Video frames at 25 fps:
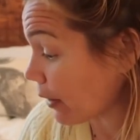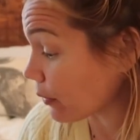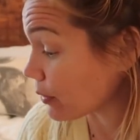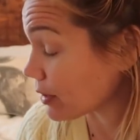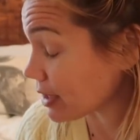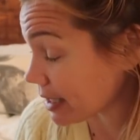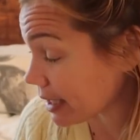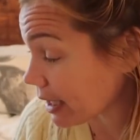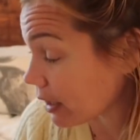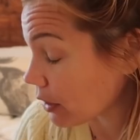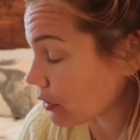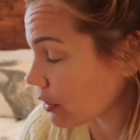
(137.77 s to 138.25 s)
I
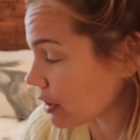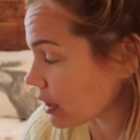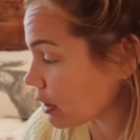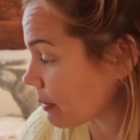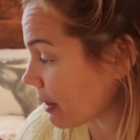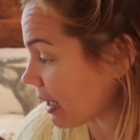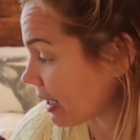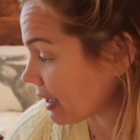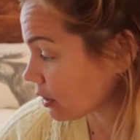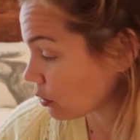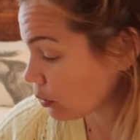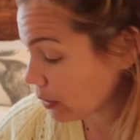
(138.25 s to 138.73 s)
was there this
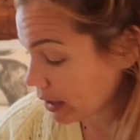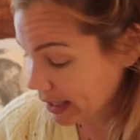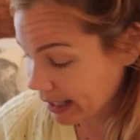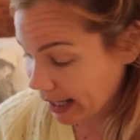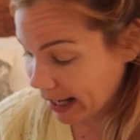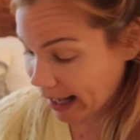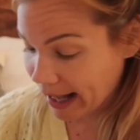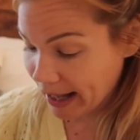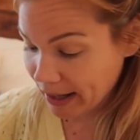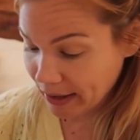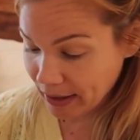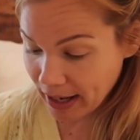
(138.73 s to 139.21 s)
past
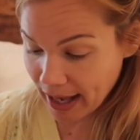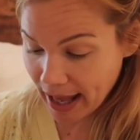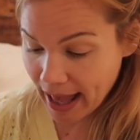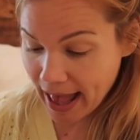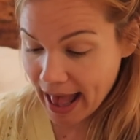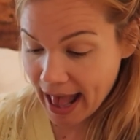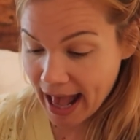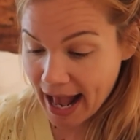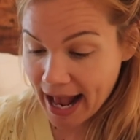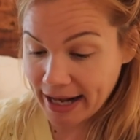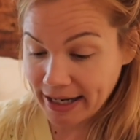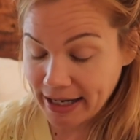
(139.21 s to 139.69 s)
weekend
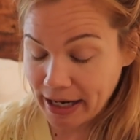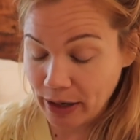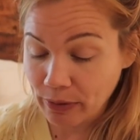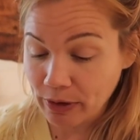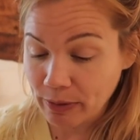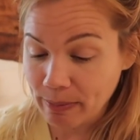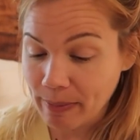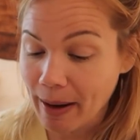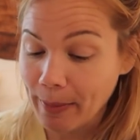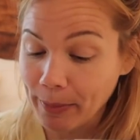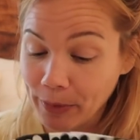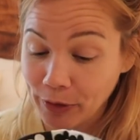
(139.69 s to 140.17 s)
and I
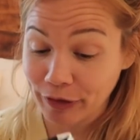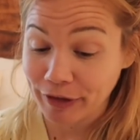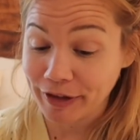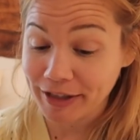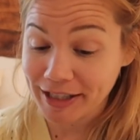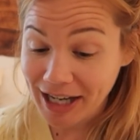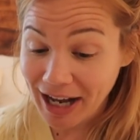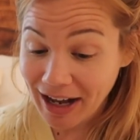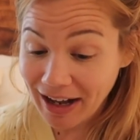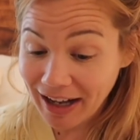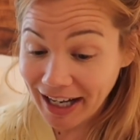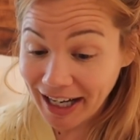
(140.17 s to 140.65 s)
remember the
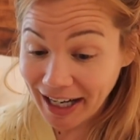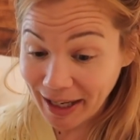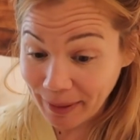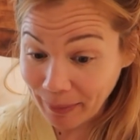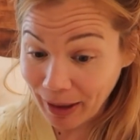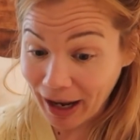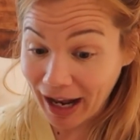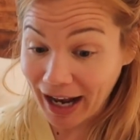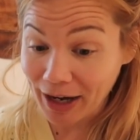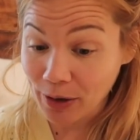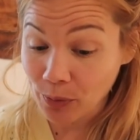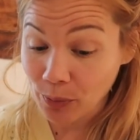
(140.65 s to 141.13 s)
time
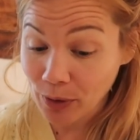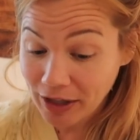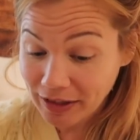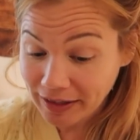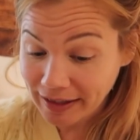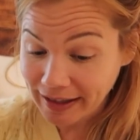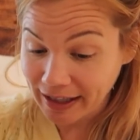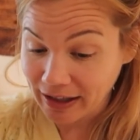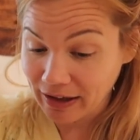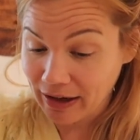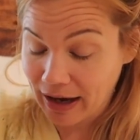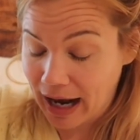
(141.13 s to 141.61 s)
I
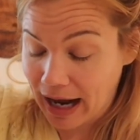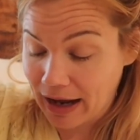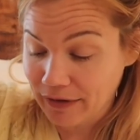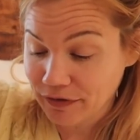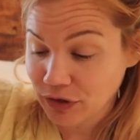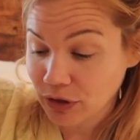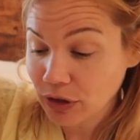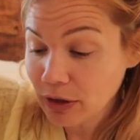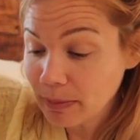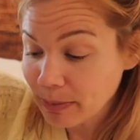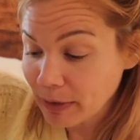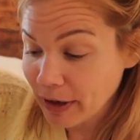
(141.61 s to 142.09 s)
went there
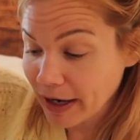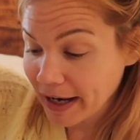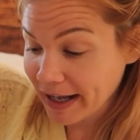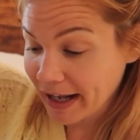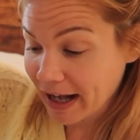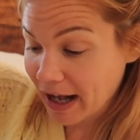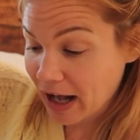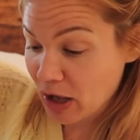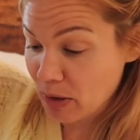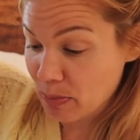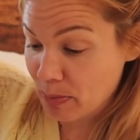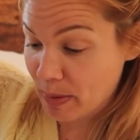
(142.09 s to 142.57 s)
after a
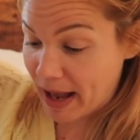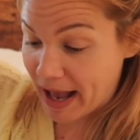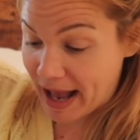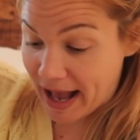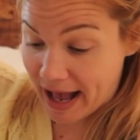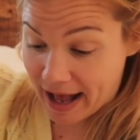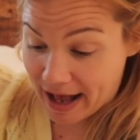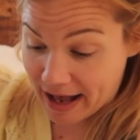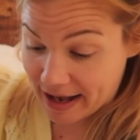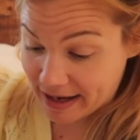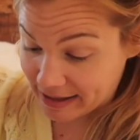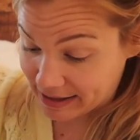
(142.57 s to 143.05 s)
breakup
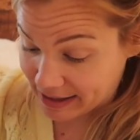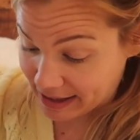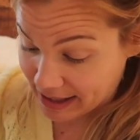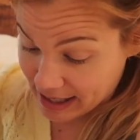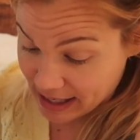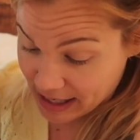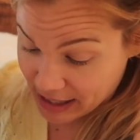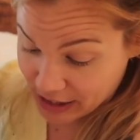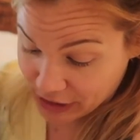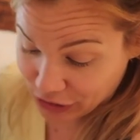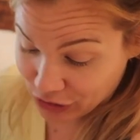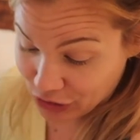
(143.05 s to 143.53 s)
and
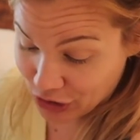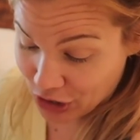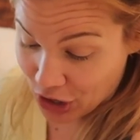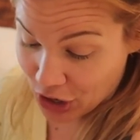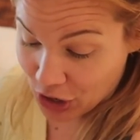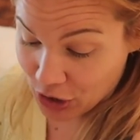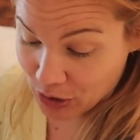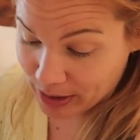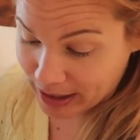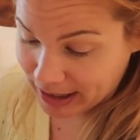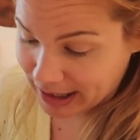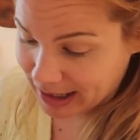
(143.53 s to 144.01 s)
you
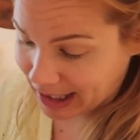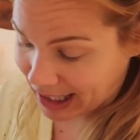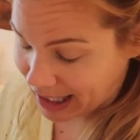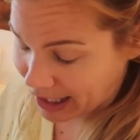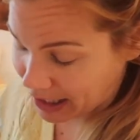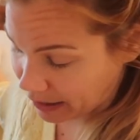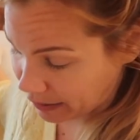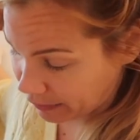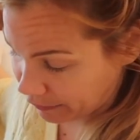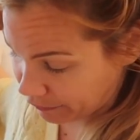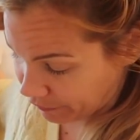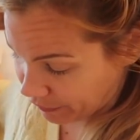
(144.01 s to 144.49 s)
know it's
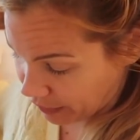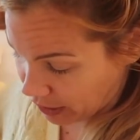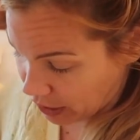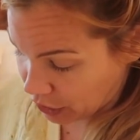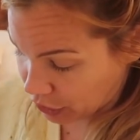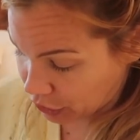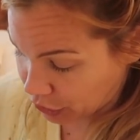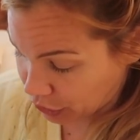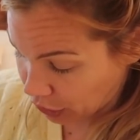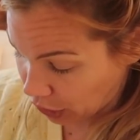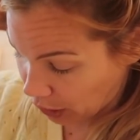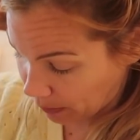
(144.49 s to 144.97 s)
kind of a
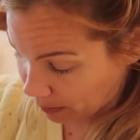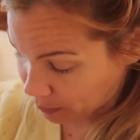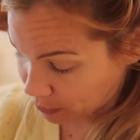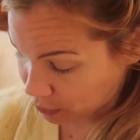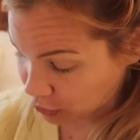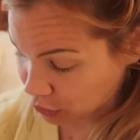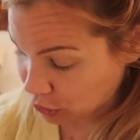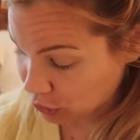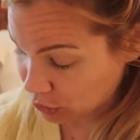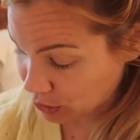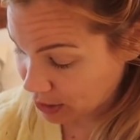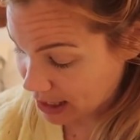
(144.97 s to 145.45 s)
good
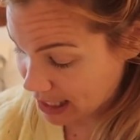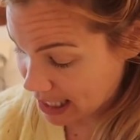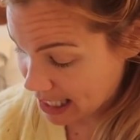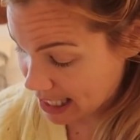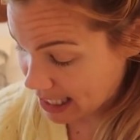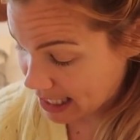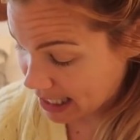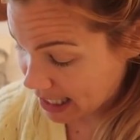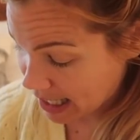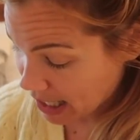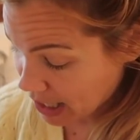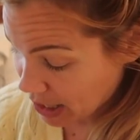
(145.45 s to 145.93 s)

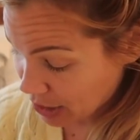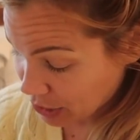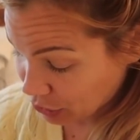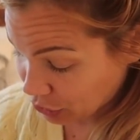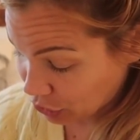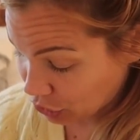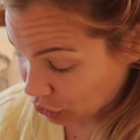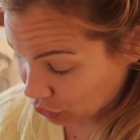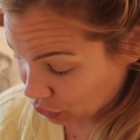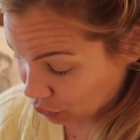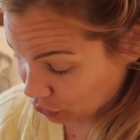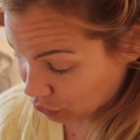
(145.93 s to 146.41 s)
opportunity
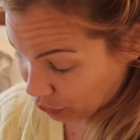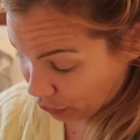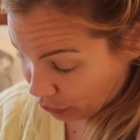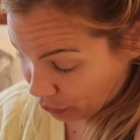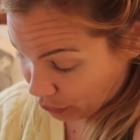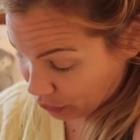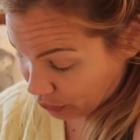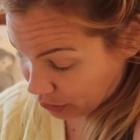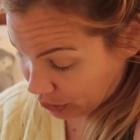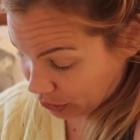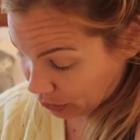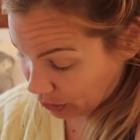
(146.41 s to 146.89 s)

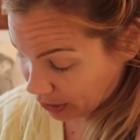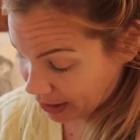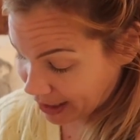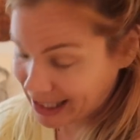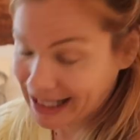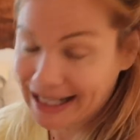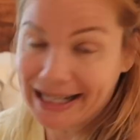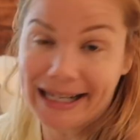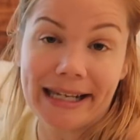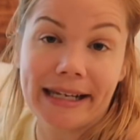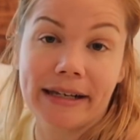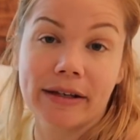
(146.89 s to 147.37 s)
to sort of
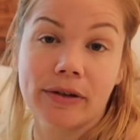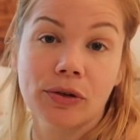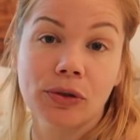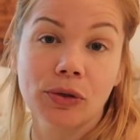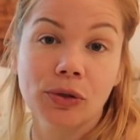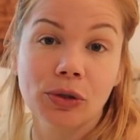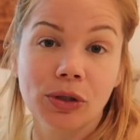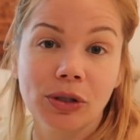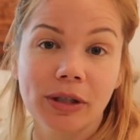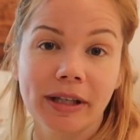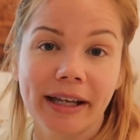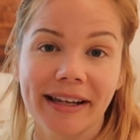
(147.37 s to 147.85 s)

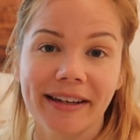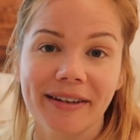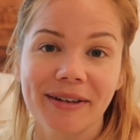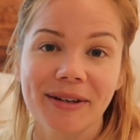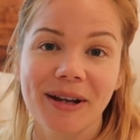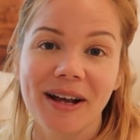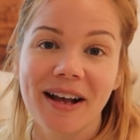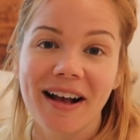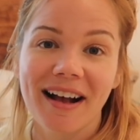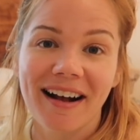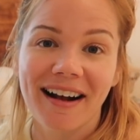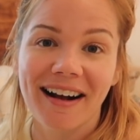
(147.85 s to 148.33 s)
heal
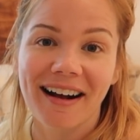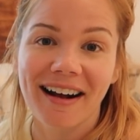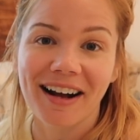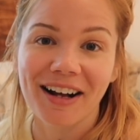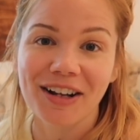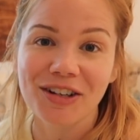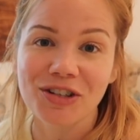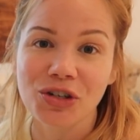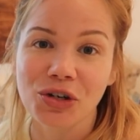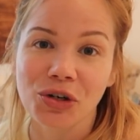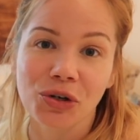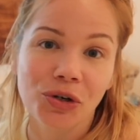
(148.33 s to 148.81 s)
and
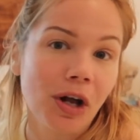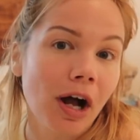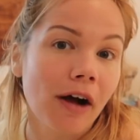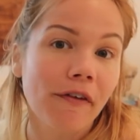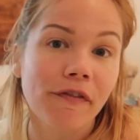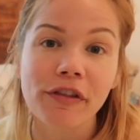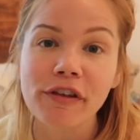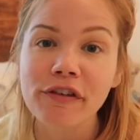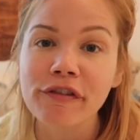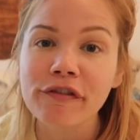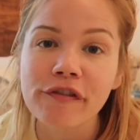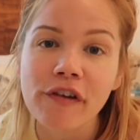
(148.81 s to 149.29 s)
uh, turn
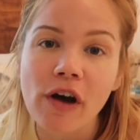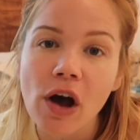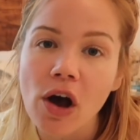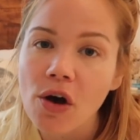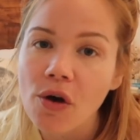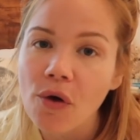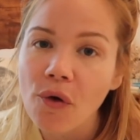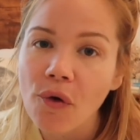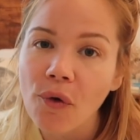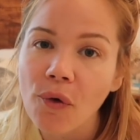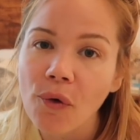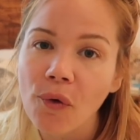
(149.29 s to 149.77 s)
off the
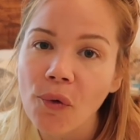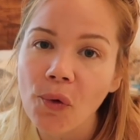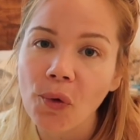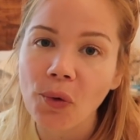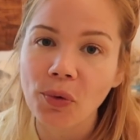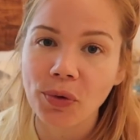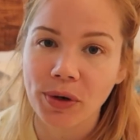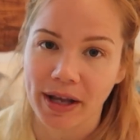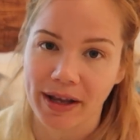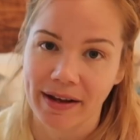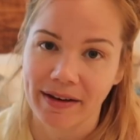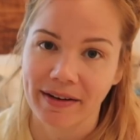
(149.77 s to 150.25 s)

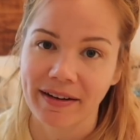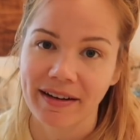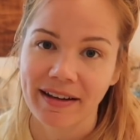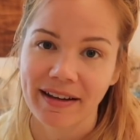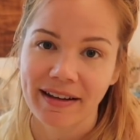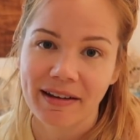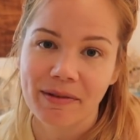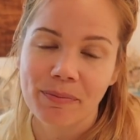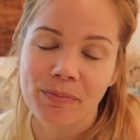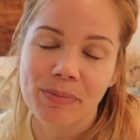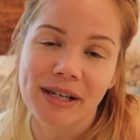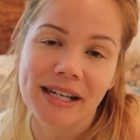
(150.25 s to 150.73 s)
phone and
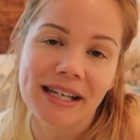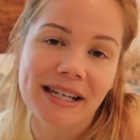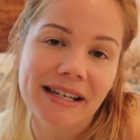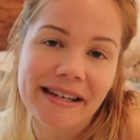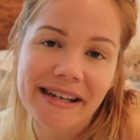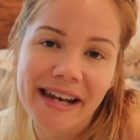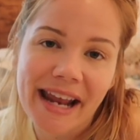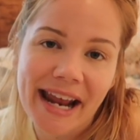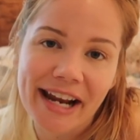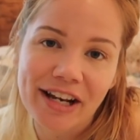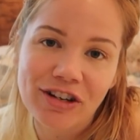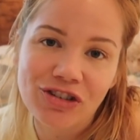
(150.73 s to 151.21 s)
be
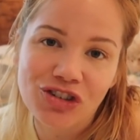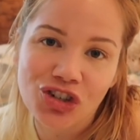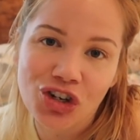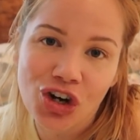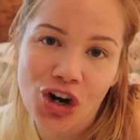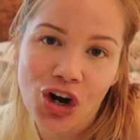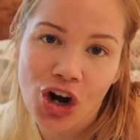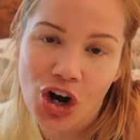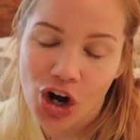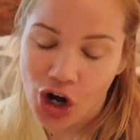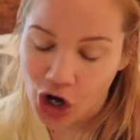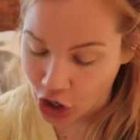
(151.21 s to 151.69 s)
in
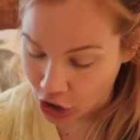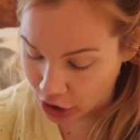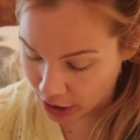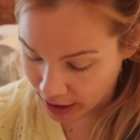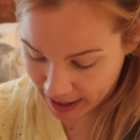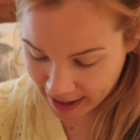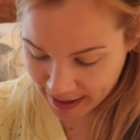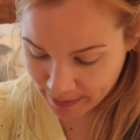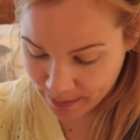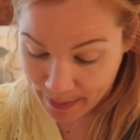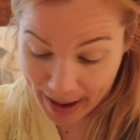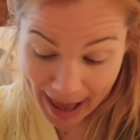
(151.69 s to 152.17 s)
nature
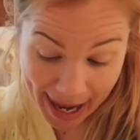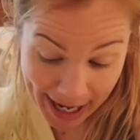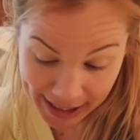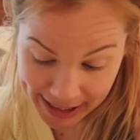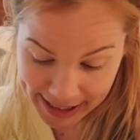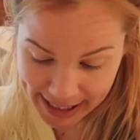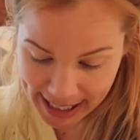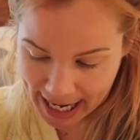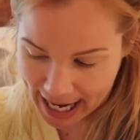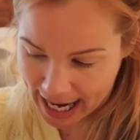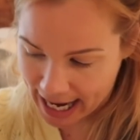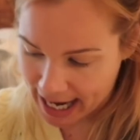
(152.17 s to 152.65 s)
and
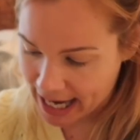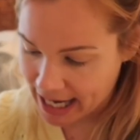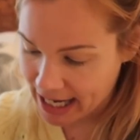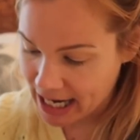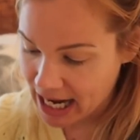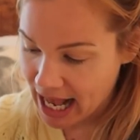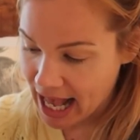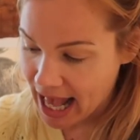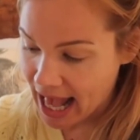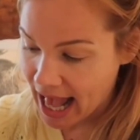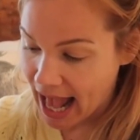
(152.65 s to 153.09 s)
meditate